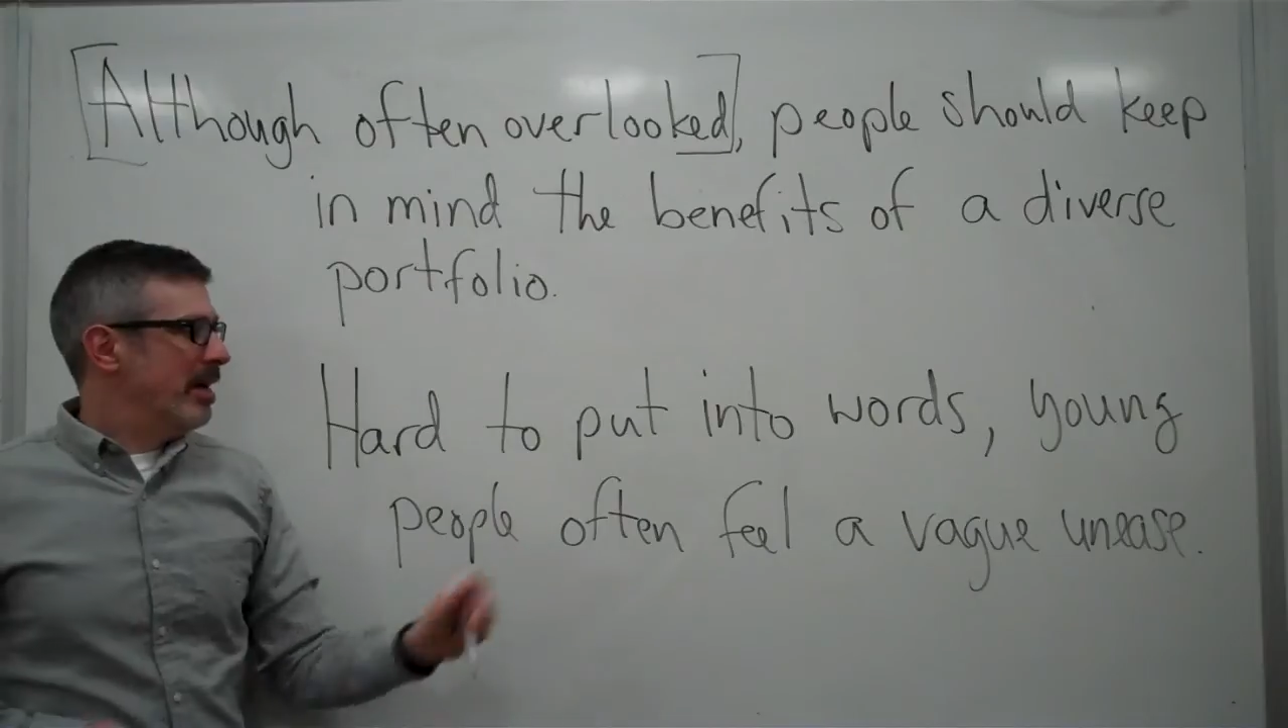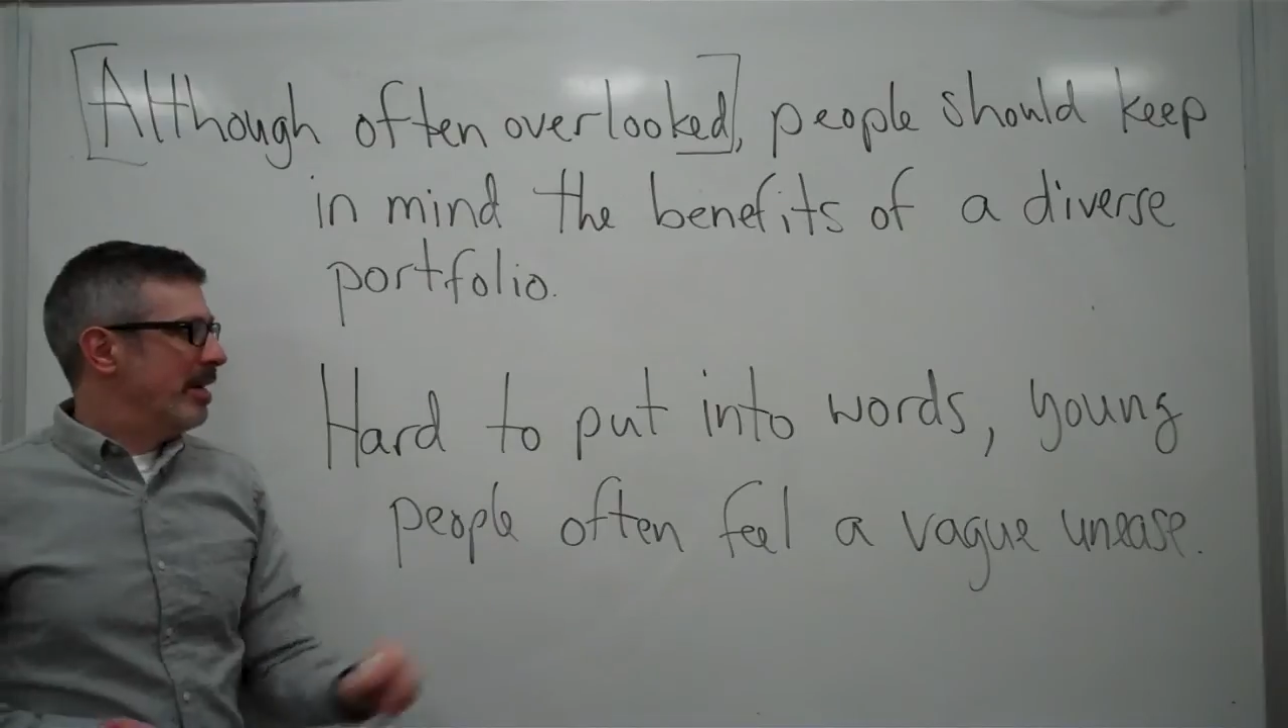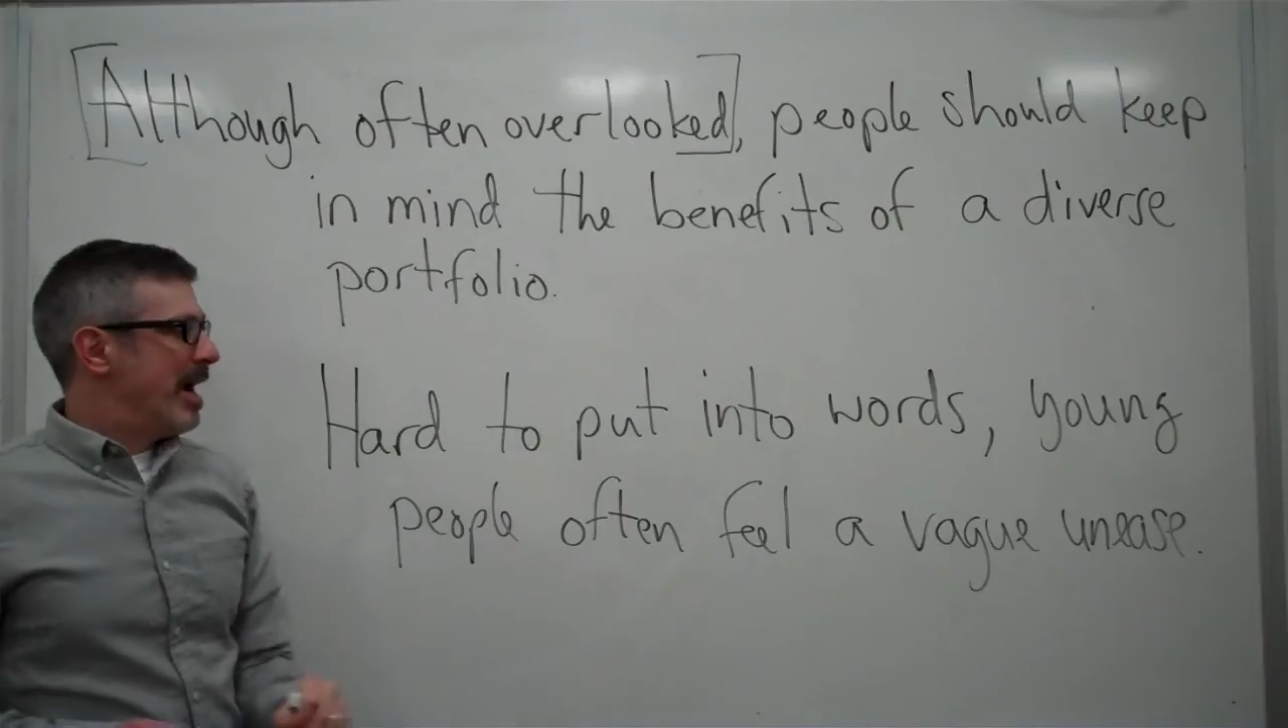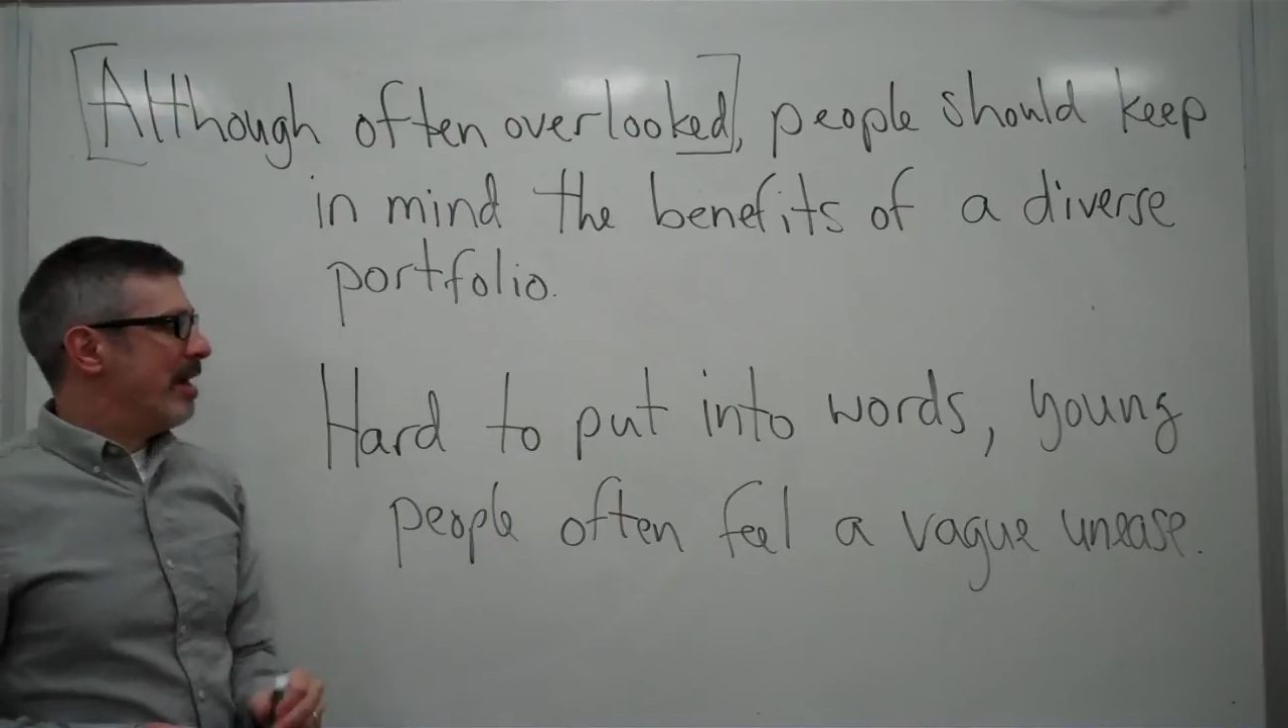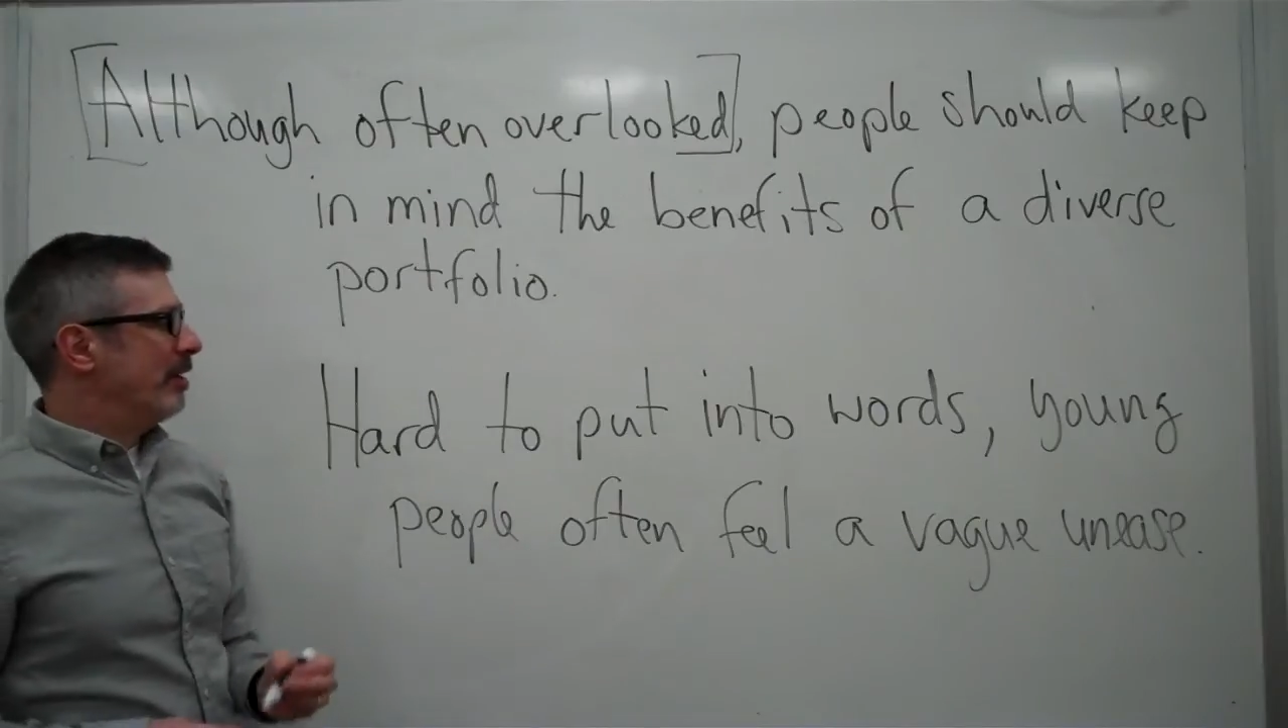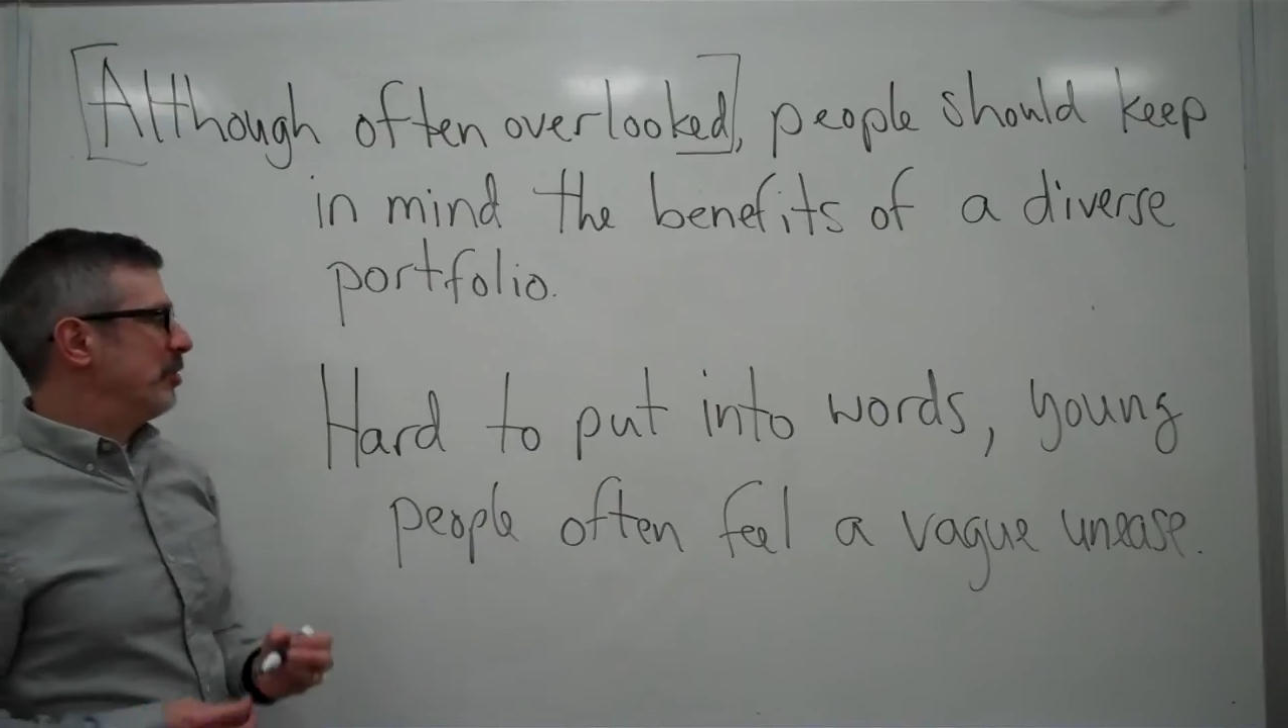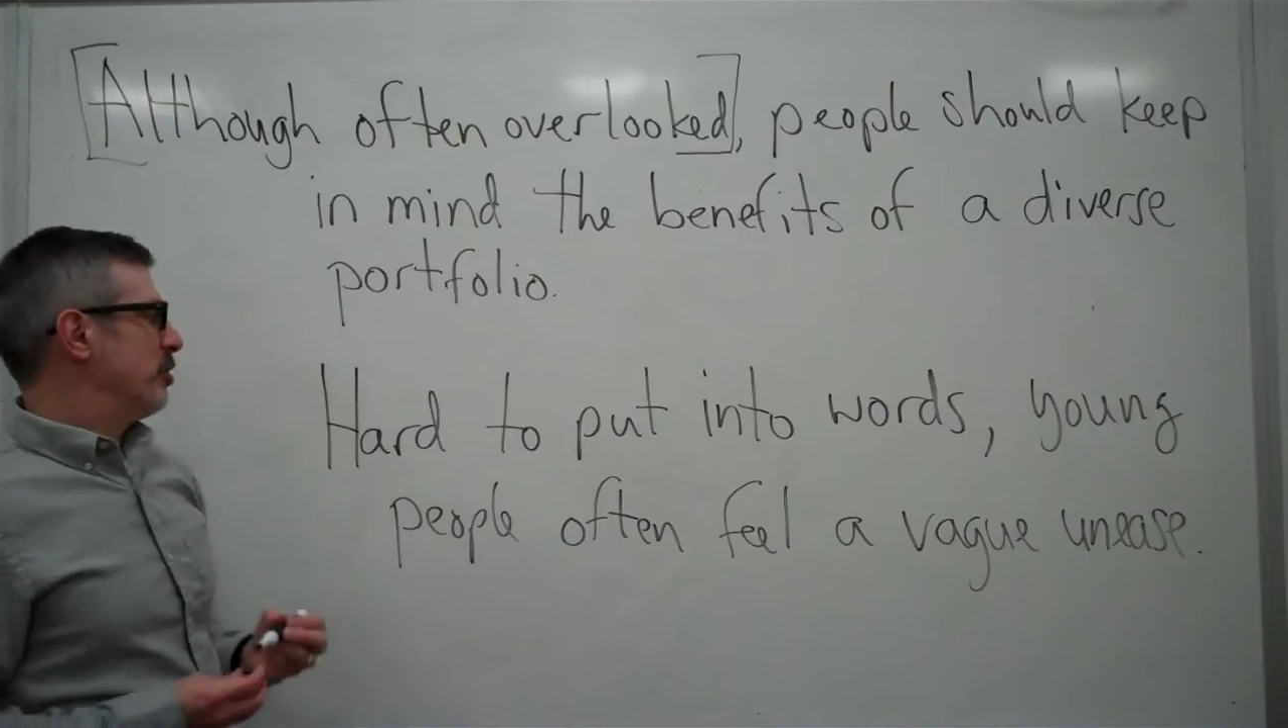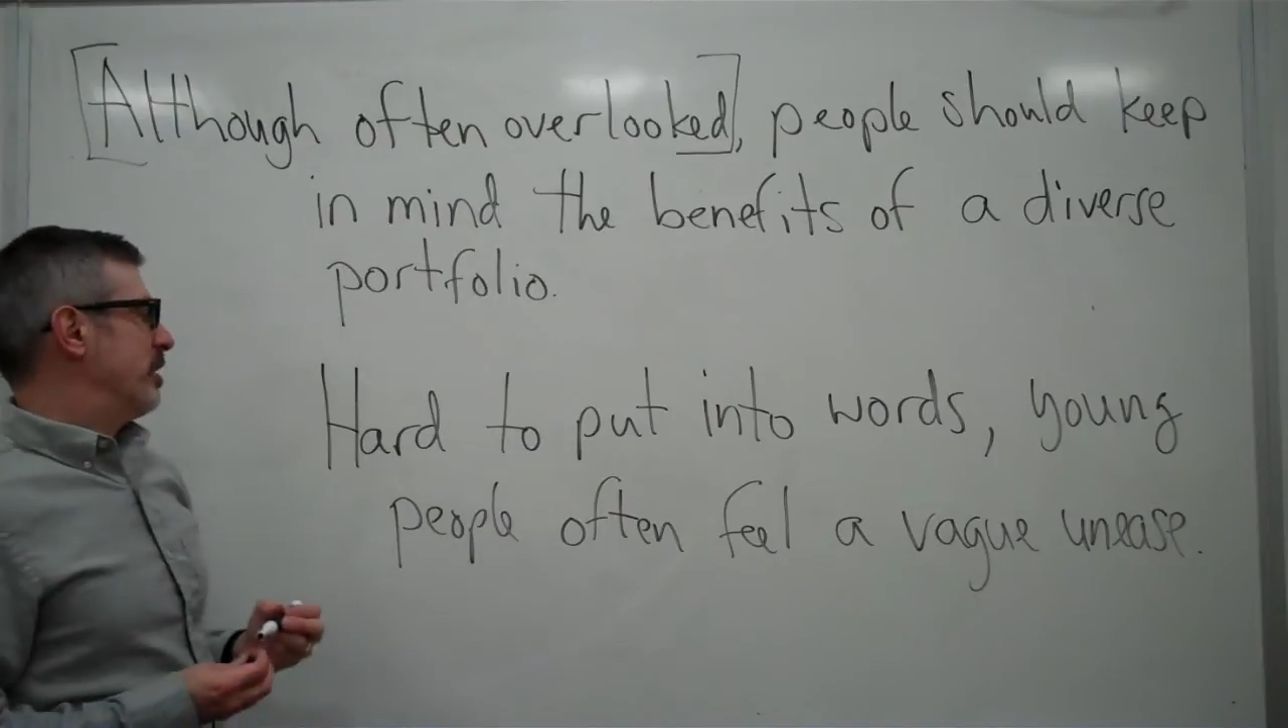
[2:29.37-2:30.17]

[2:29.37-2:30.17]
Now let's look